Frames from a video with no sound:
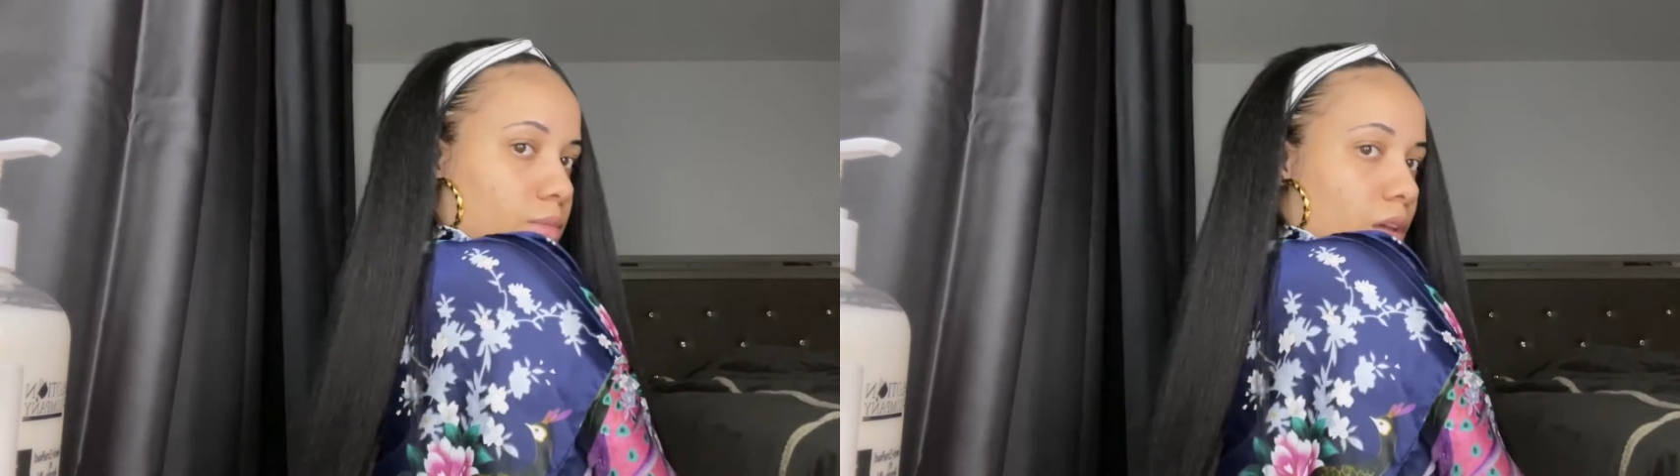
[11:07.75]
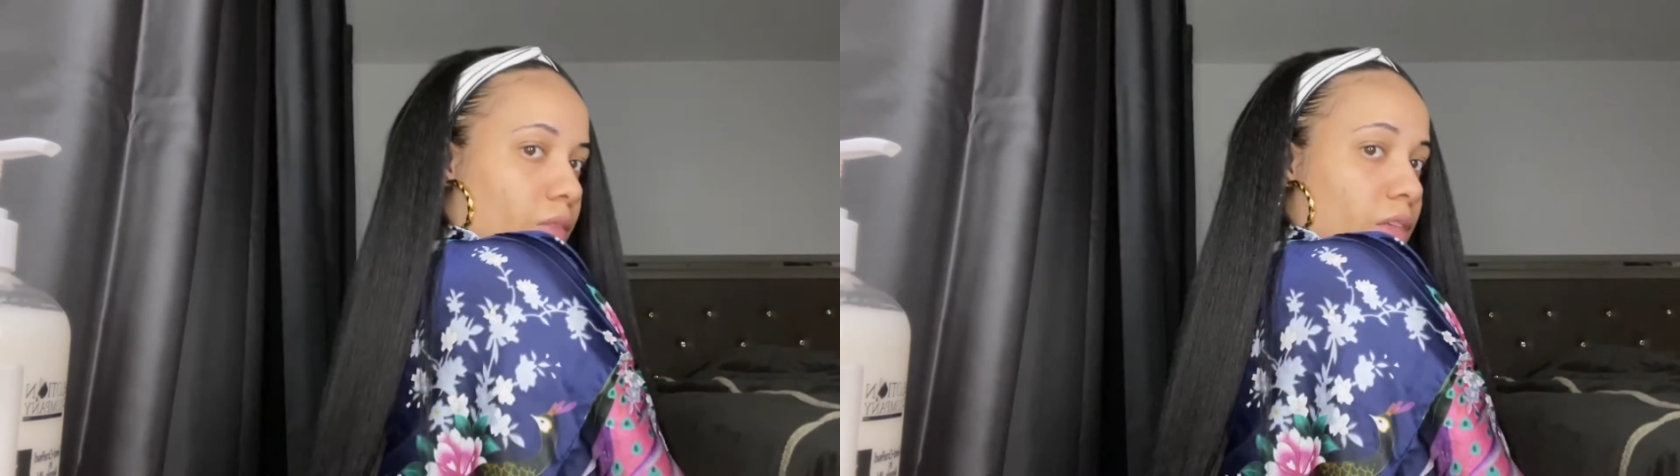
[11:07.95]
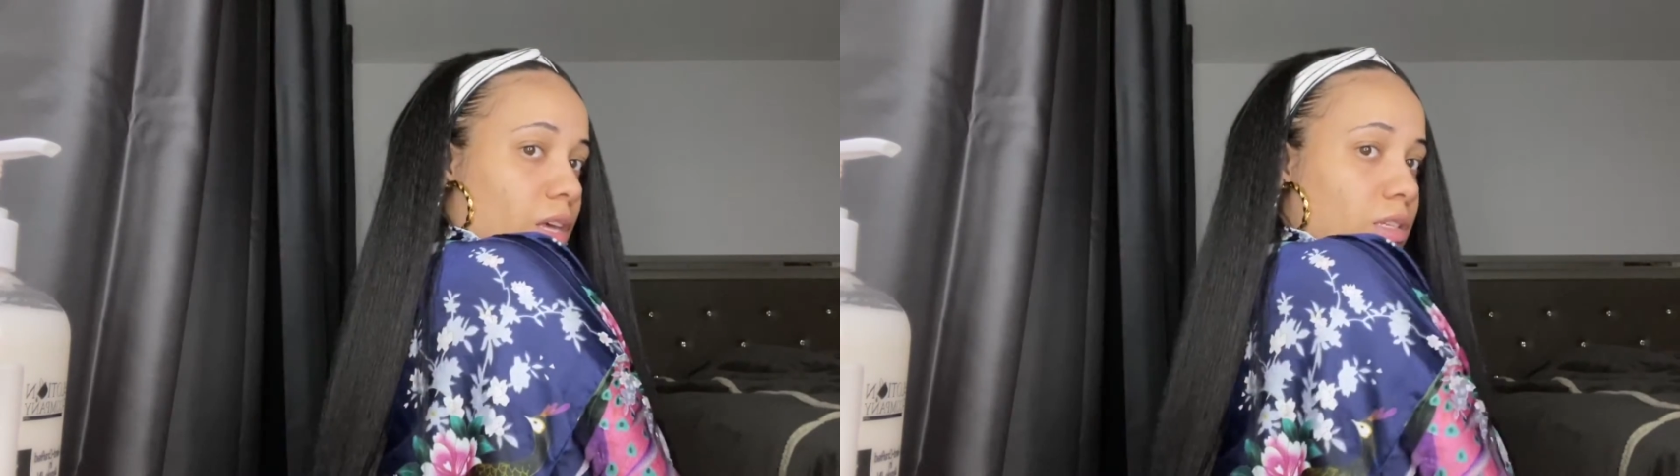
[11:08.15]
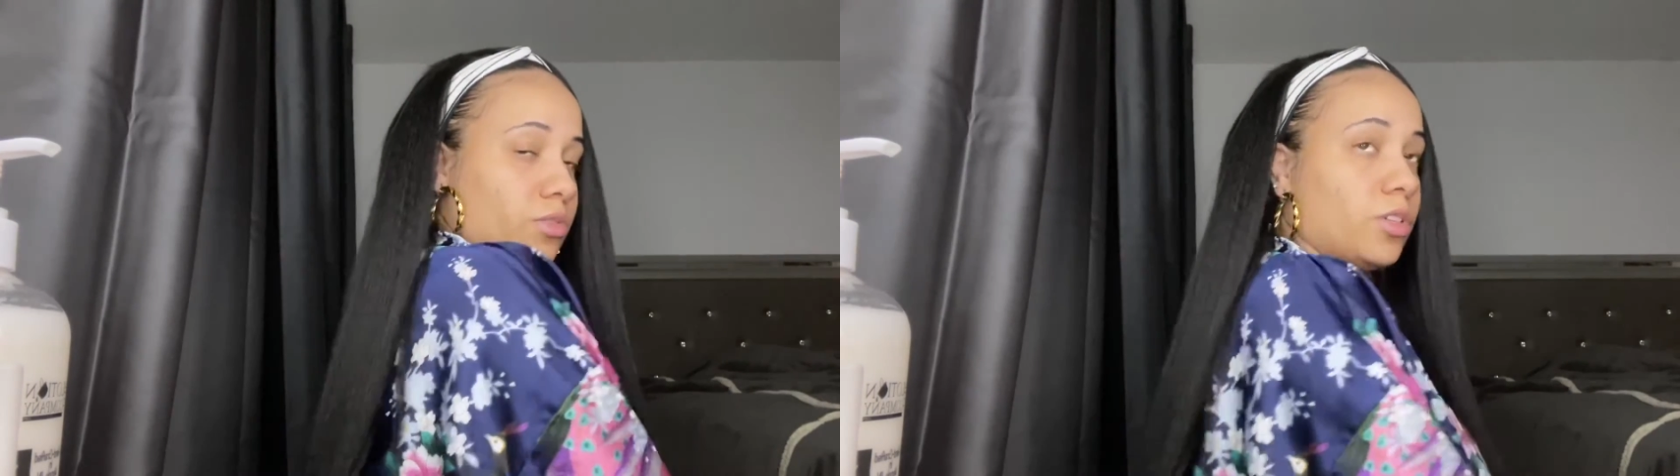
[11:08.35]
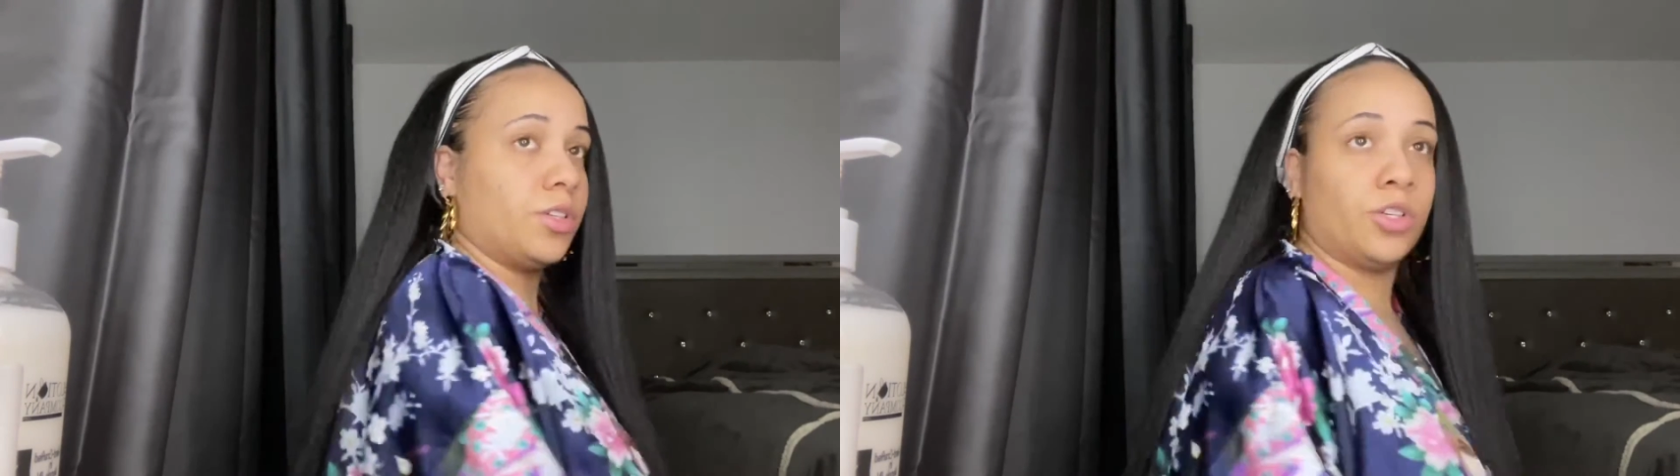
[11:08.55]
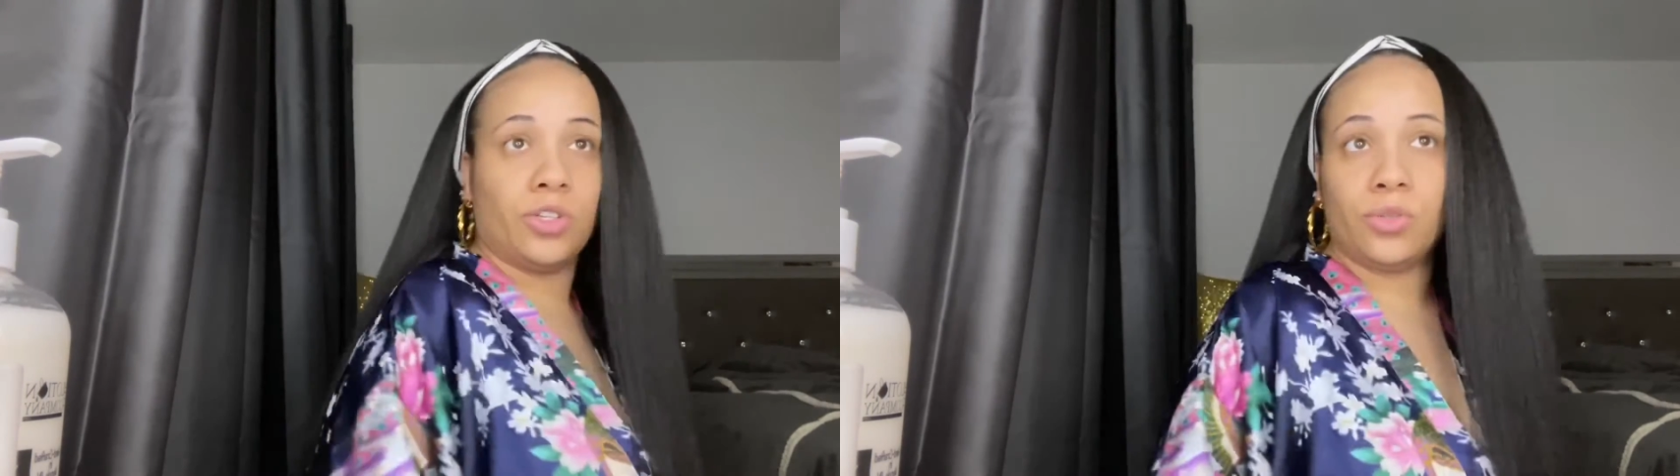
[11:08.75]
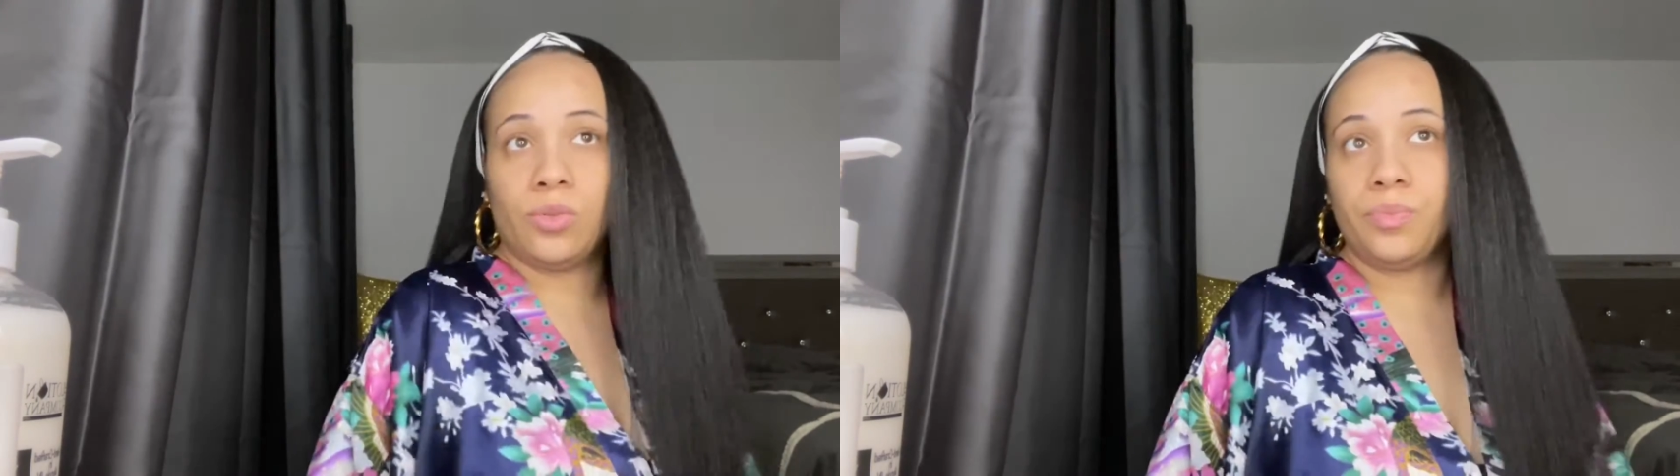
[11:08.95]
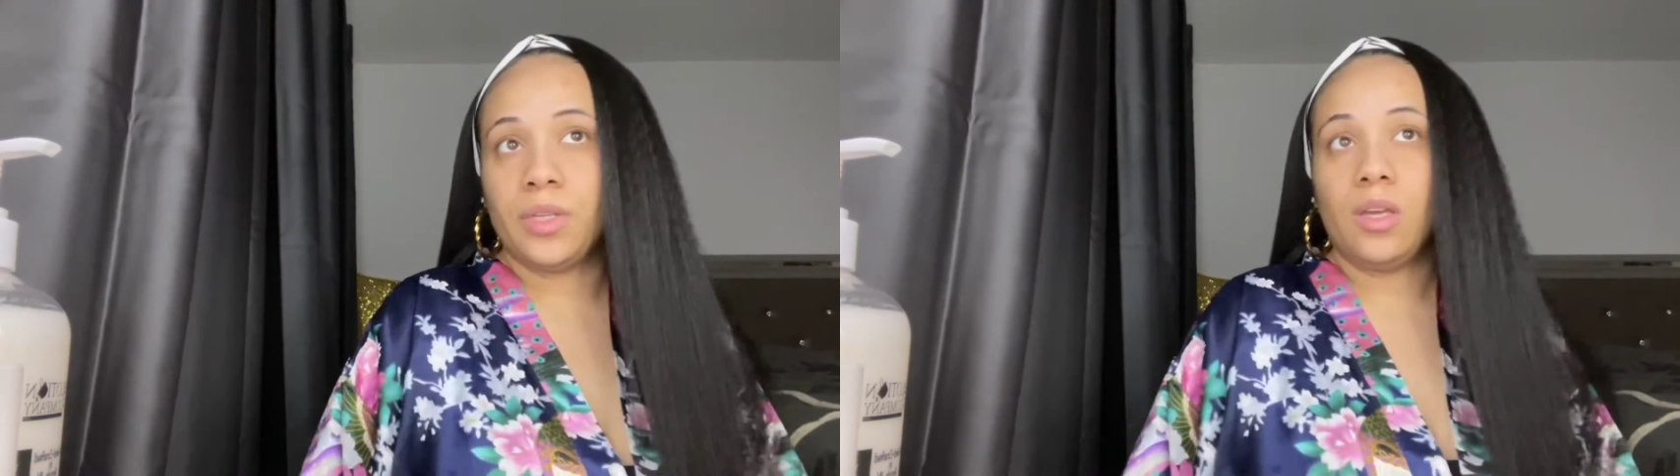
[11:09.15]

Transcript: i think it's really cute